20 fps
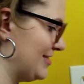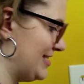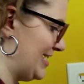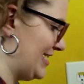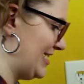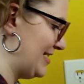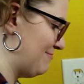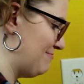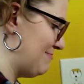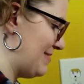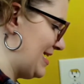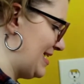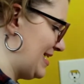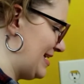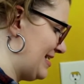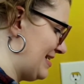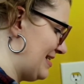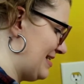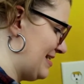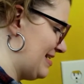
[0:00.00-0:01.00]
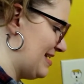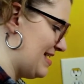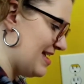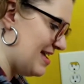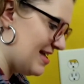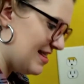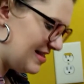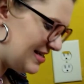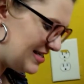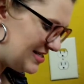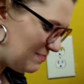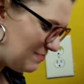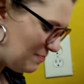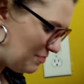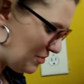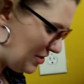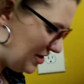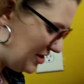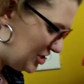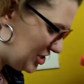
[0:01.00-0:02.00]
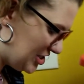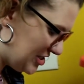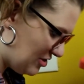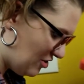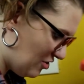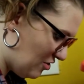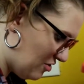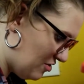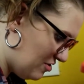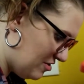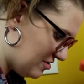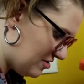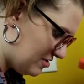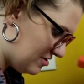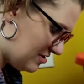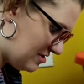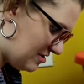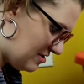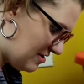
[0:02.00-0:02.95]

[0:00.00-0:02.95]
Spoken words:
god. This brush is hard.